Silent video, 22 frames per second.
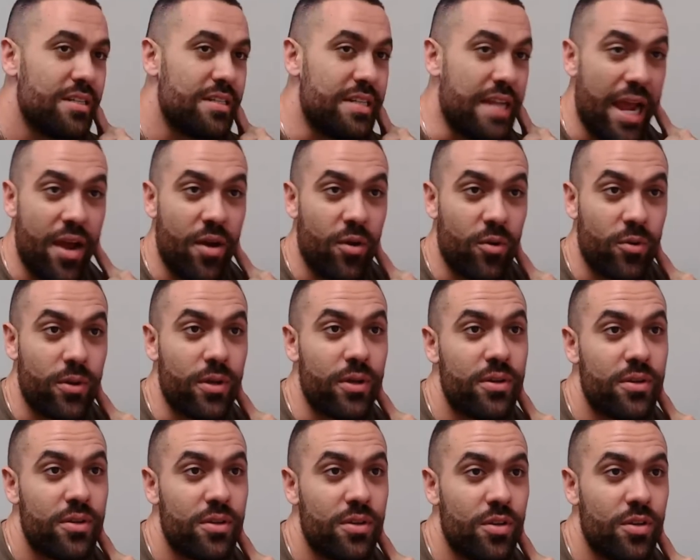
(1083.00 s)
down
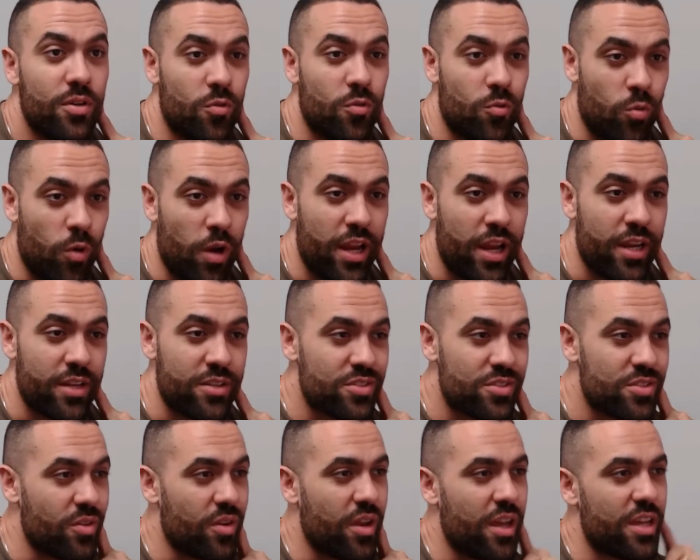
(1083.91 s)

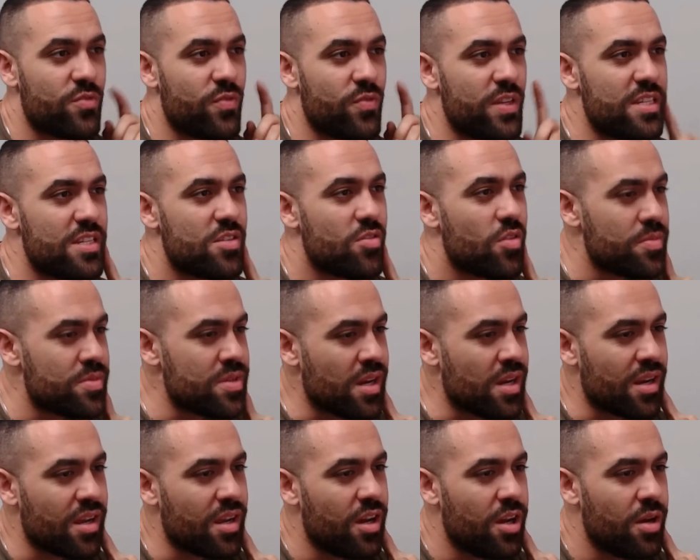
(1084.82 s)
range. So guys,
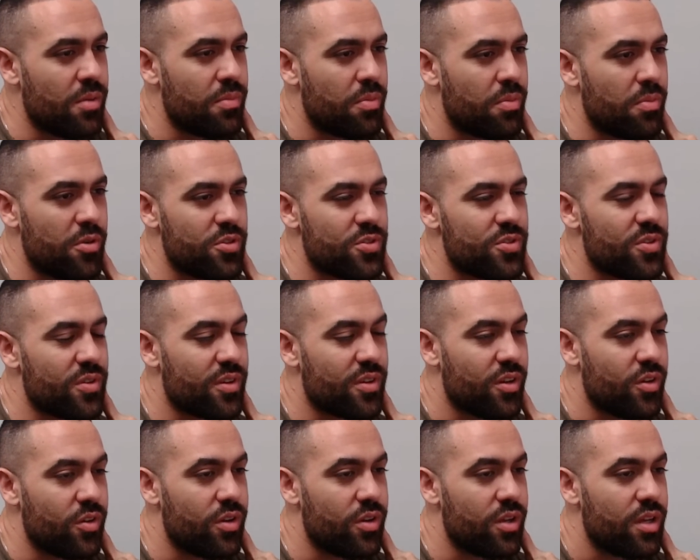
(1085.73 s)
VZGrips.com, promotional
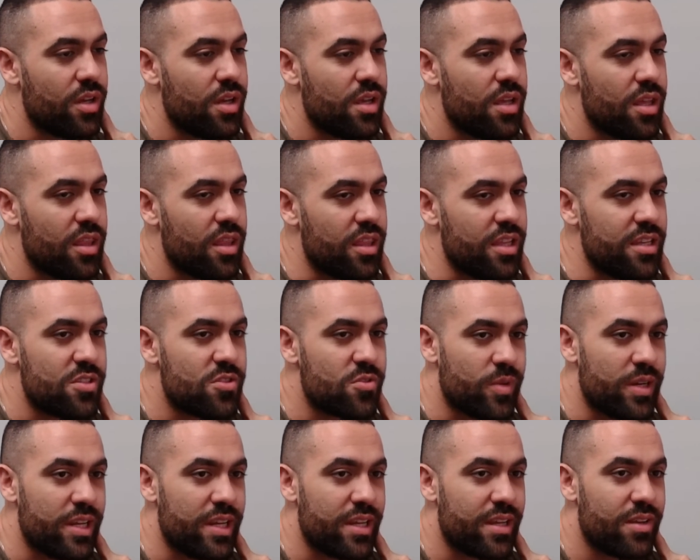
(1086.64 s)
code
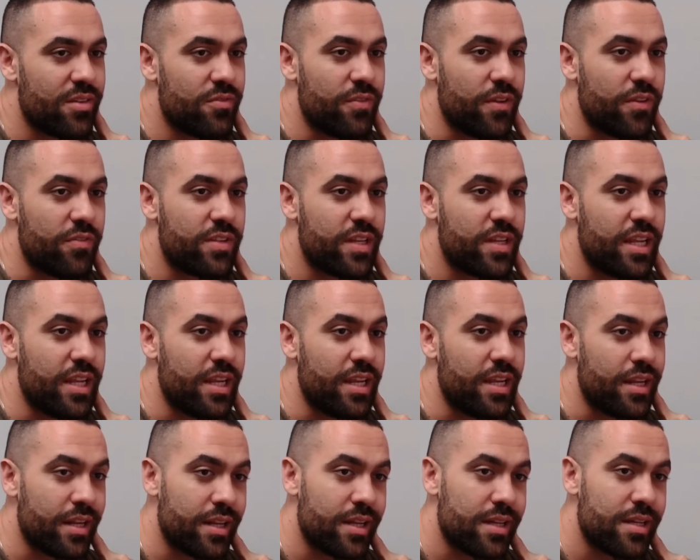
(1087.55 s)

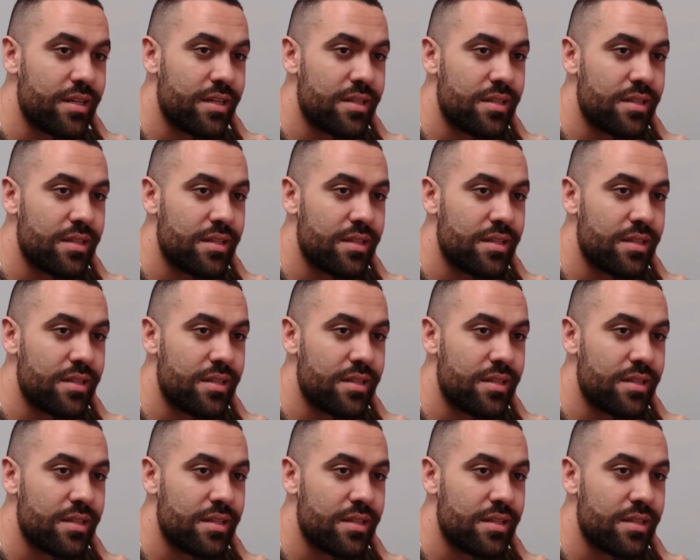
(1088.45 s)
ThisWeek15.